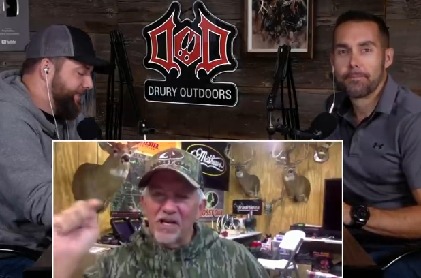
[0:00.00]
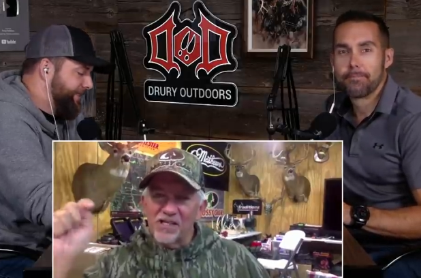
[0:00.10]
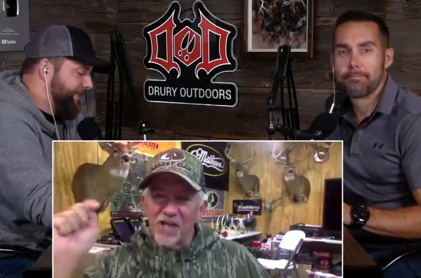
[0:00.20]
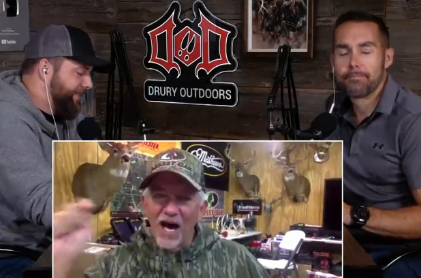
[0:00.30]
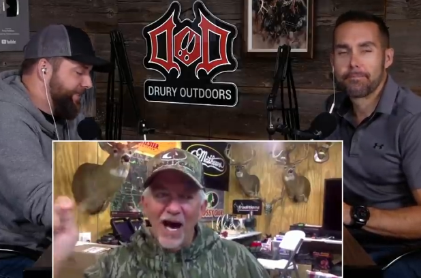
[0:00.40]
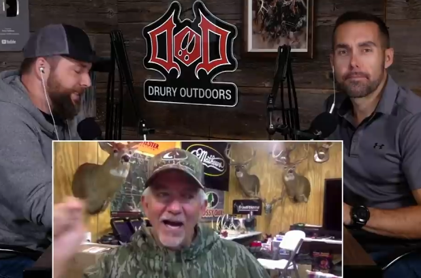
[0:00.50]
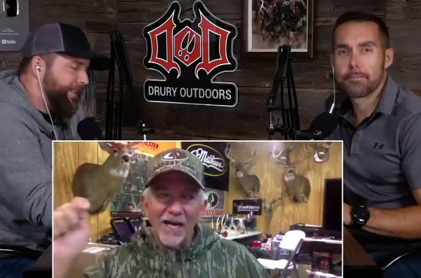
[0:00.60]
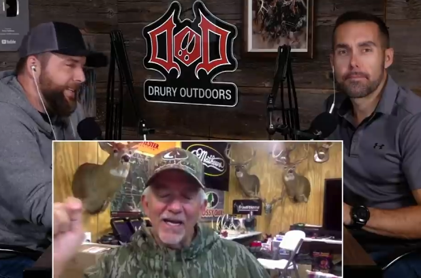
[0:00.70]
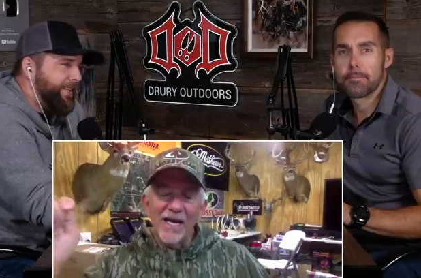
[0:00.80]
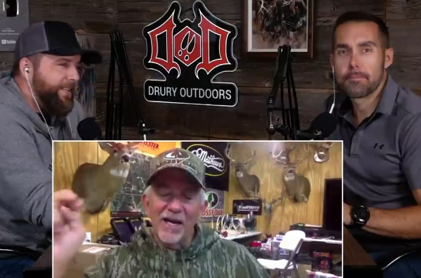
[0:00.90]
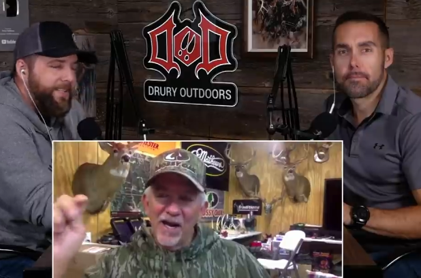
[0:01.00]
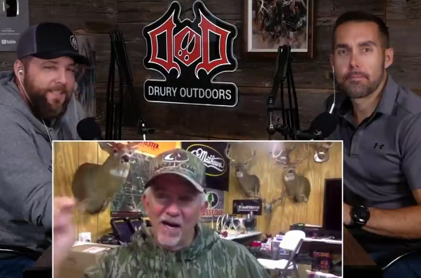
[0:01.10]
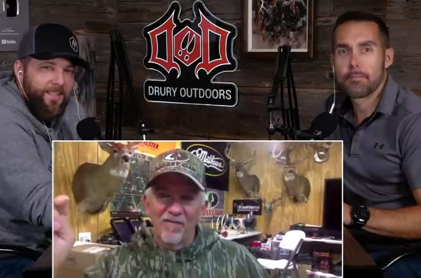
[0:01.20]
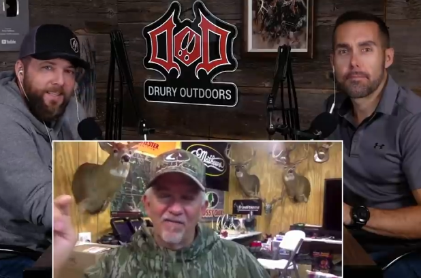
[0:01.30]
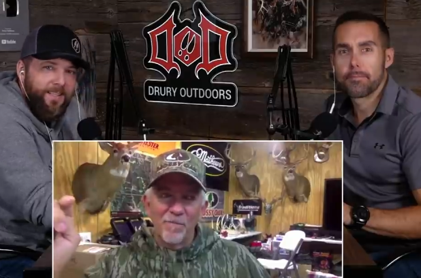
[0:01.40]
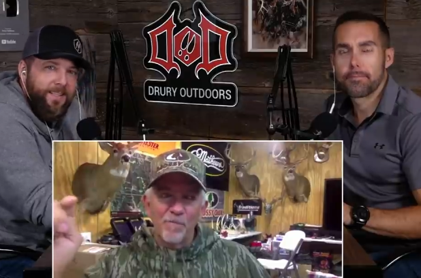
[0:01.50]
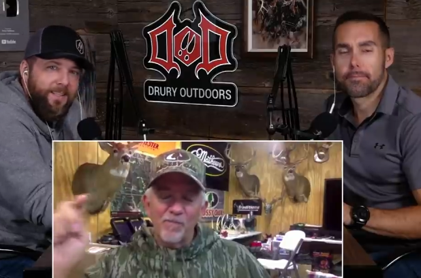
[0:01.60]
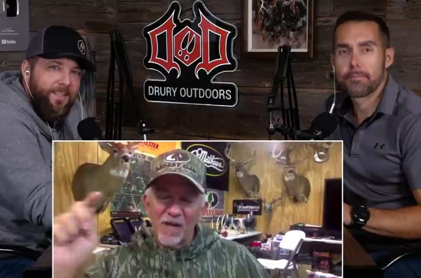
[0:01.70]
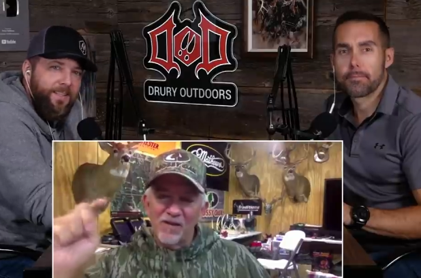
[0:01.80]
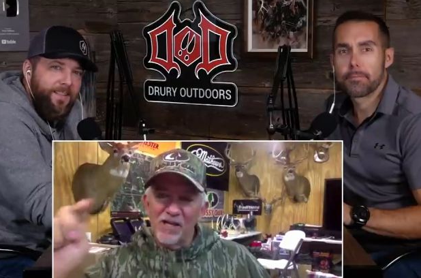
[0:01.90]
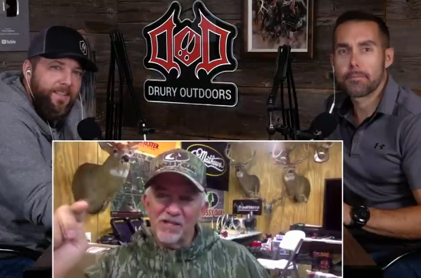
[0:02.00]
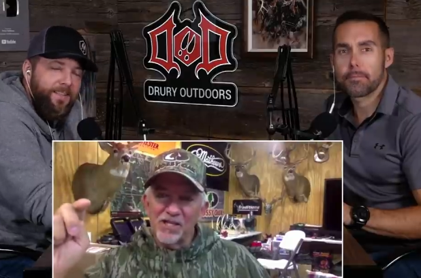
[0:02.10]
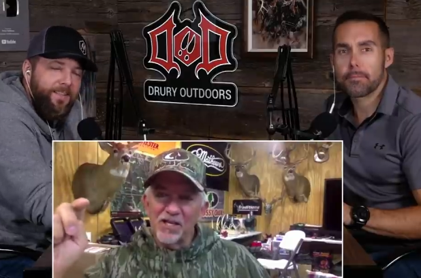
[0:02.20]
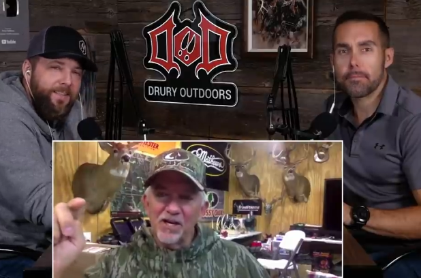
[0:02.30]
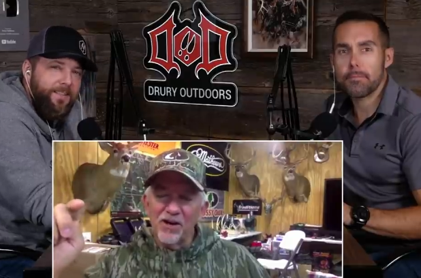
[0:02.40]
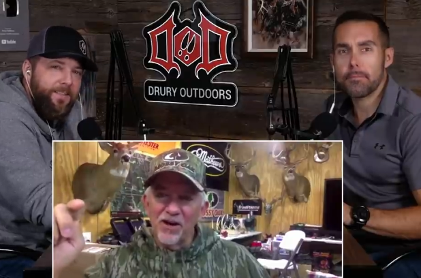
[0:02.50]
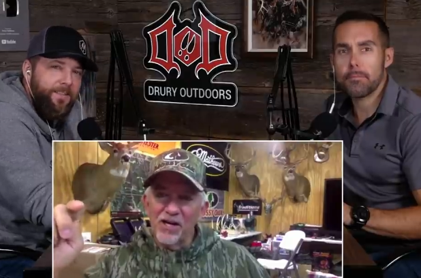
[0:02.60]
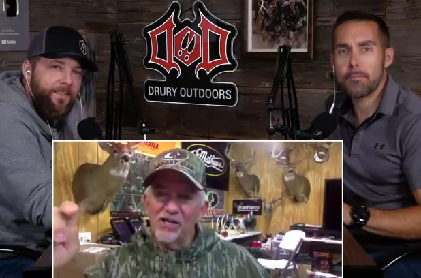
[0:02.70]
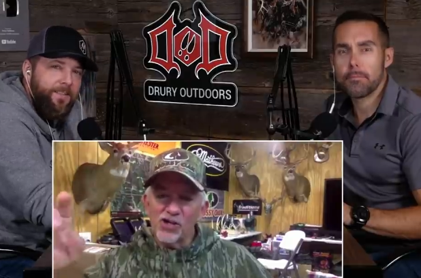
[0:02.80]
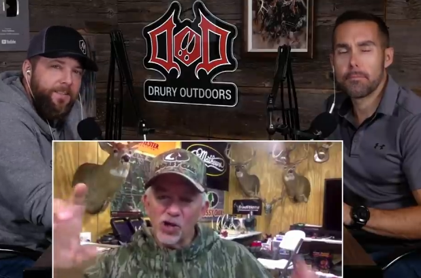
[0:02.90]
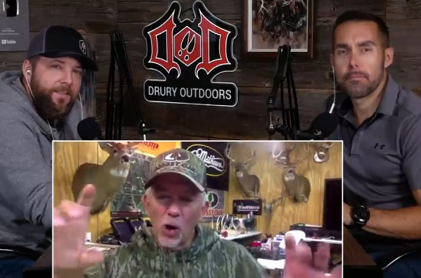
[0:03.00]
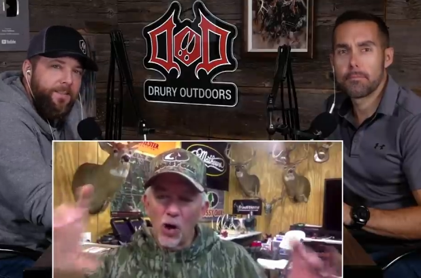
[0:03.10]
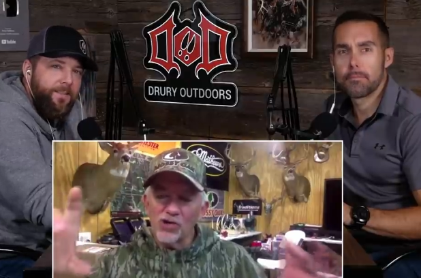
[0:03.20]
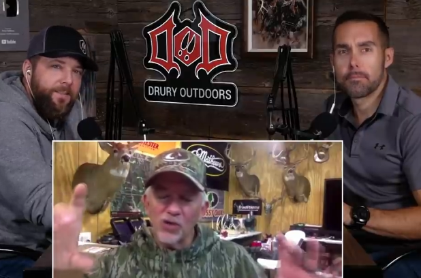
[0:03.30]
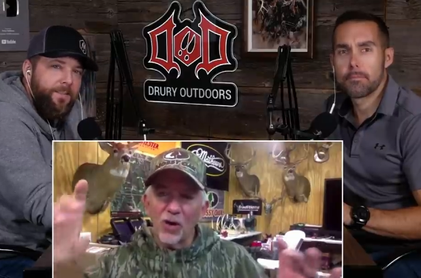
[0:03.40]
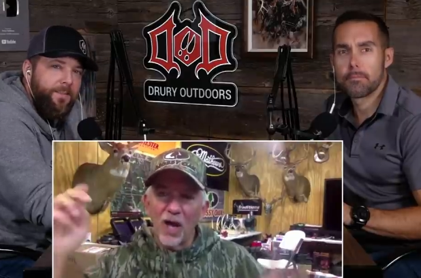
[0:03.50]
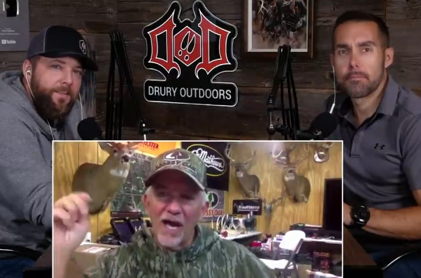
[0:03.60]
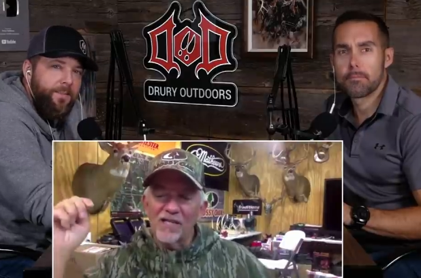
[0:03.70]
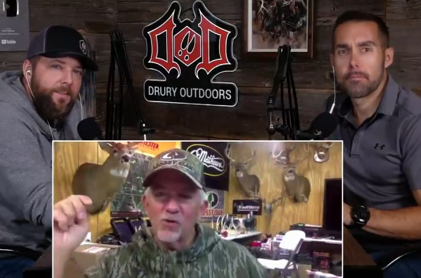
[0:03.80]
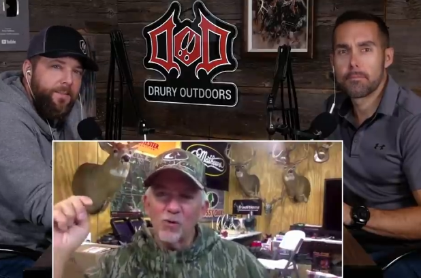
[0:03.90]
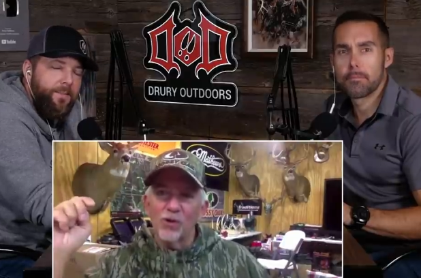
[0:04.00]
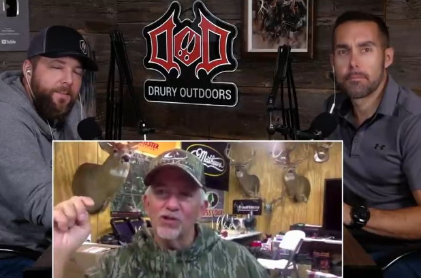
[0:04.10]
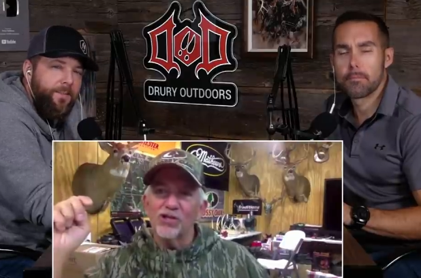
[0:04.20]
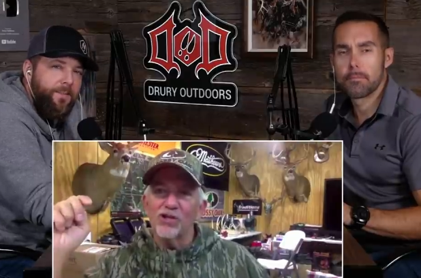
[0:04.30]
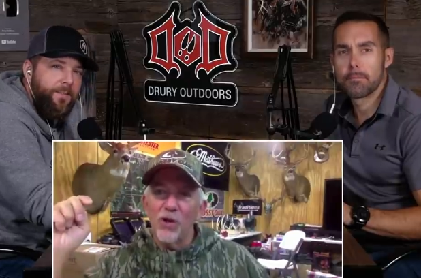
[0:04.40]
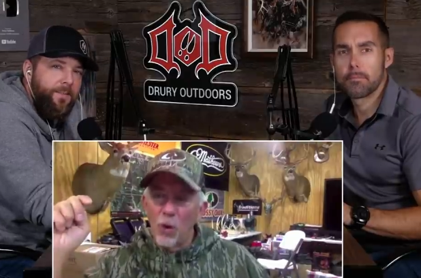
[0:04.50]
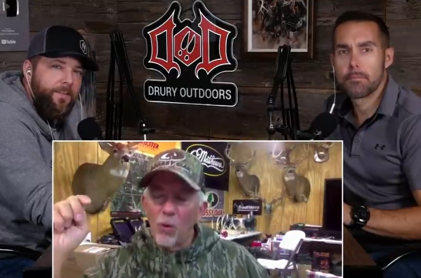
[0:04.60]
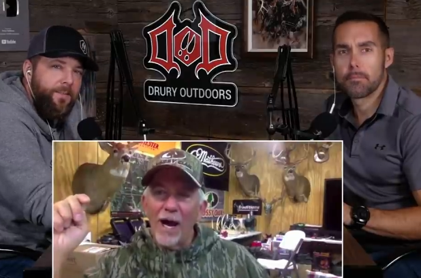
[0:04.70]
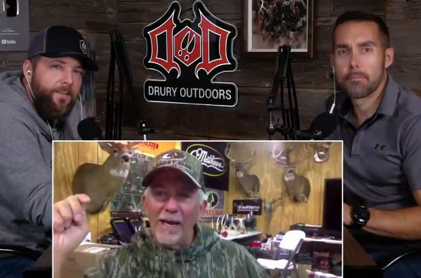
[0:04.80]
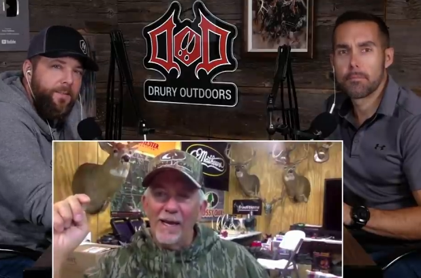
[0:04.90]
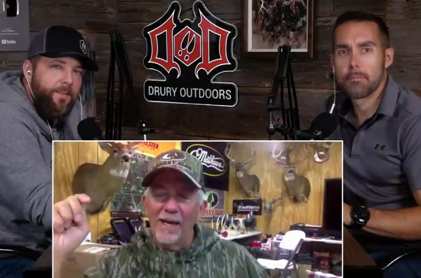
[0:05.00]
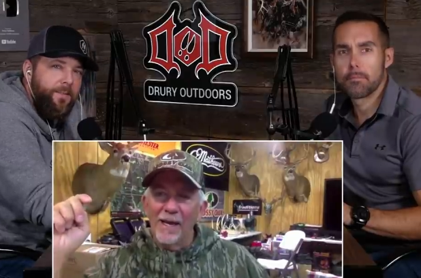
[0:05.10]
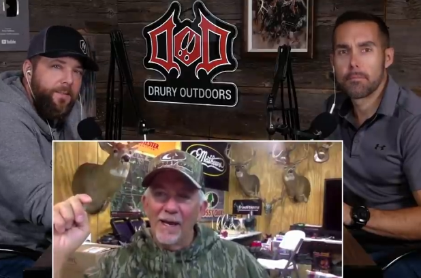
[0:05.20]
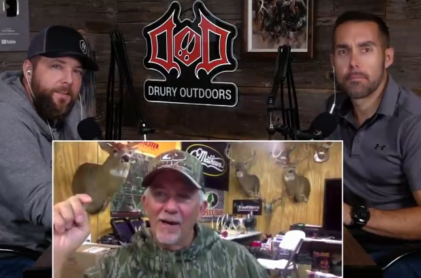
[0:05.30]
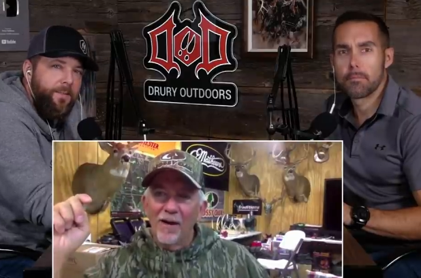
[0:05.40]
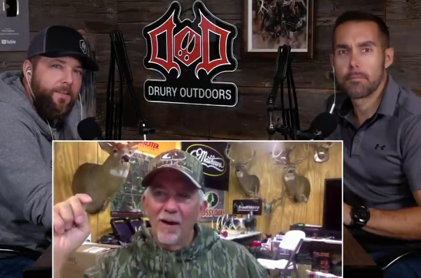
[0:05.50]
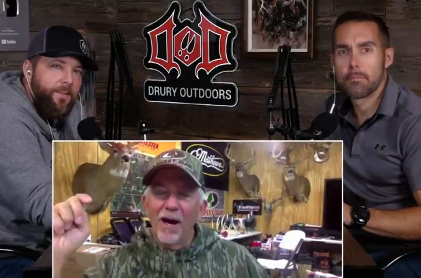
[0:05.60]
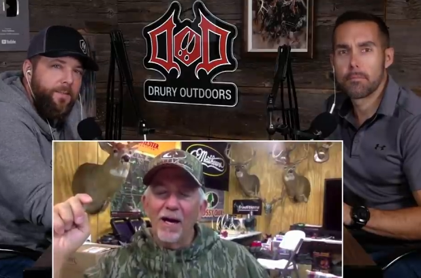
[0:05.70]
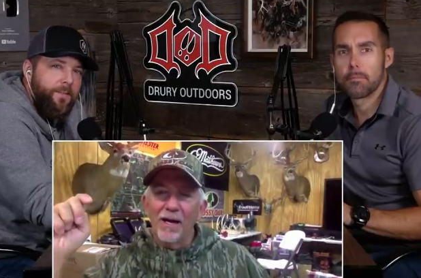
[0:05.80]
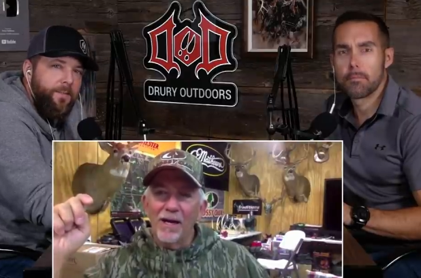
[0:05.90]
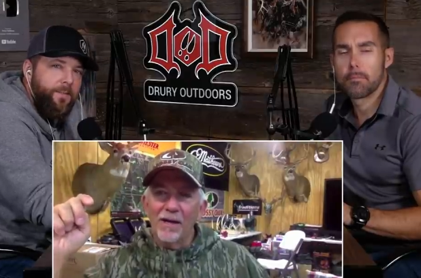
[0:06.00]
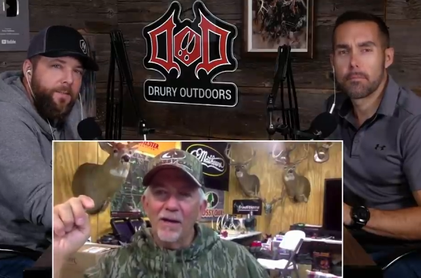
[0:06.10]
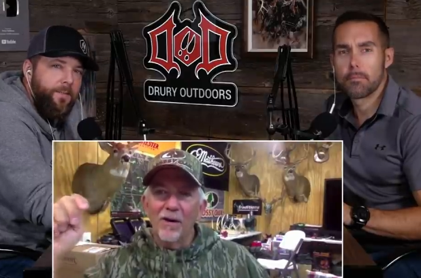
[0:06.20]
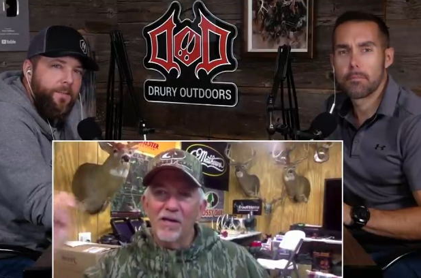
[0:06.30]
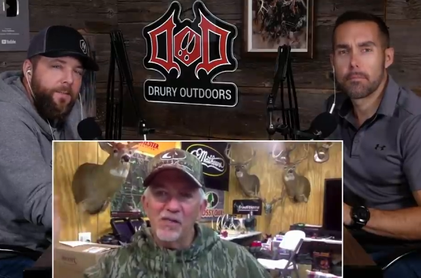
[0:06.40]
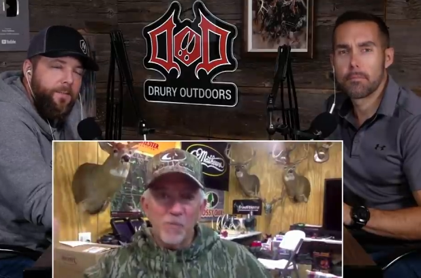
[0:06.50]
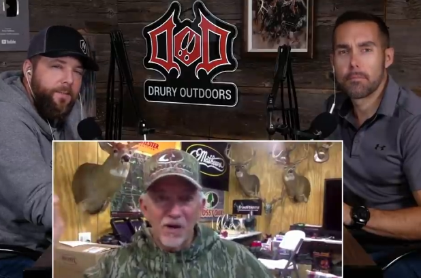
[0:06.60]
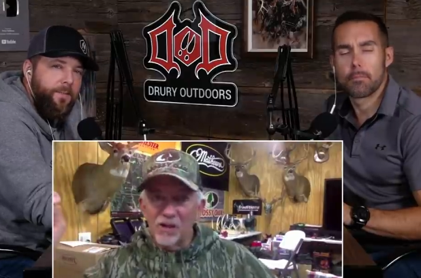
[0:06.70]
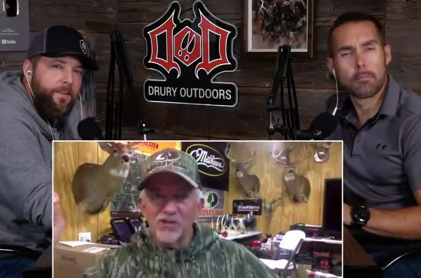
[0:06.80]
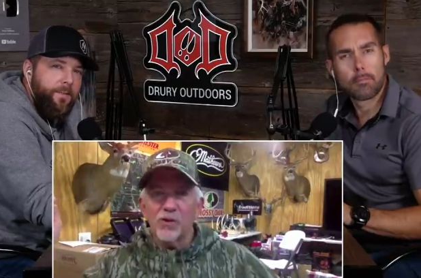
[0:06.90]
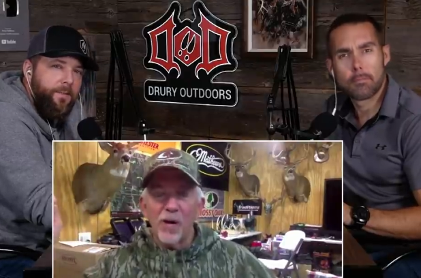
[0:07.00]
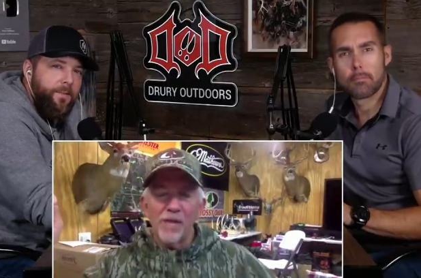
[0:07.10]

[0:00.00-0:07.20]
Speaker 1: because oddly enough, this deer, his tarsal glands were snow white. All right. And, you know, he's been on